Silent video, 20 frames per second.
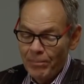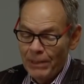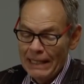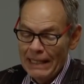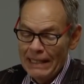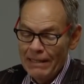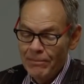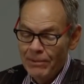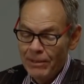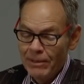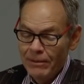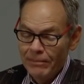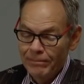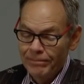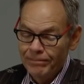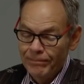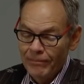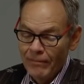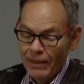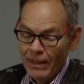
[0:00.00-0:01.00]

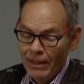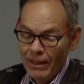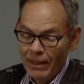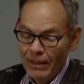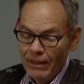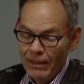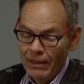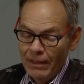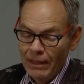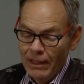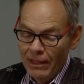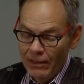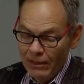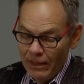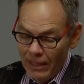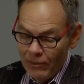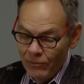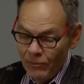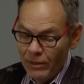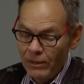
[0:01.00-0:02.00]
Paymium
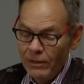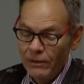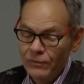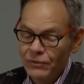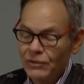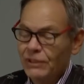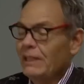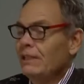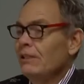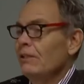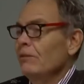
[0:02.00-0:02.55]
and what you've seen